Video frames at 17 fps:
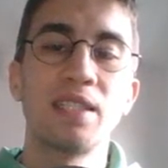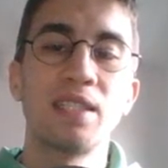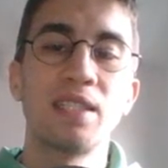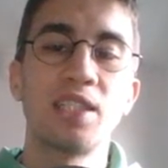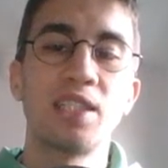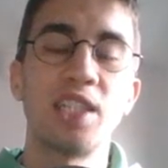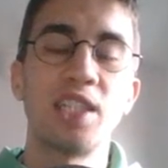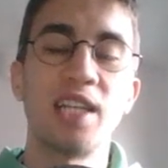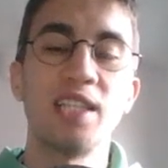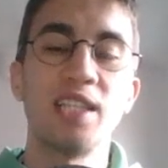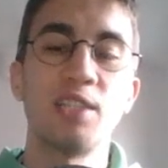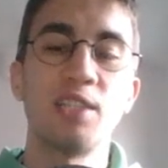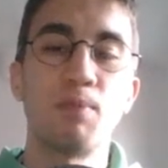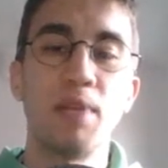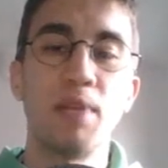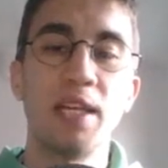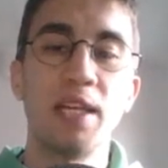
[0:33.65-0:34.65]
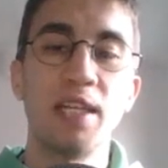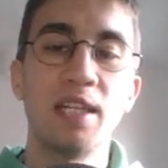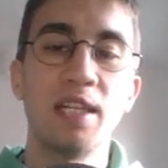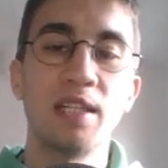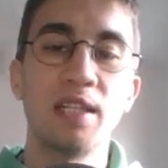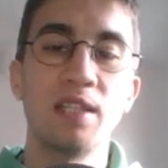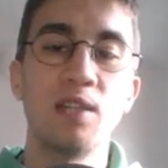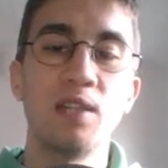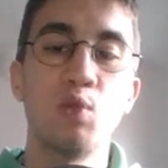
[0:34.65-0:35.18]
Chinese player,
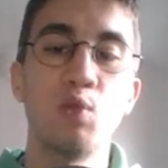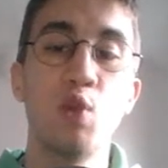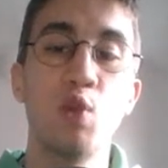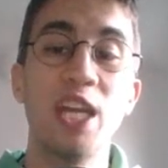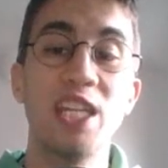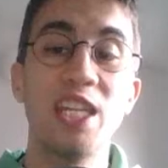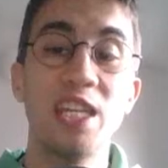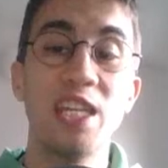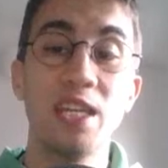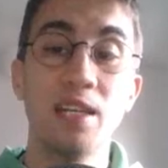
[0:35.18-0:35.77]
Yi,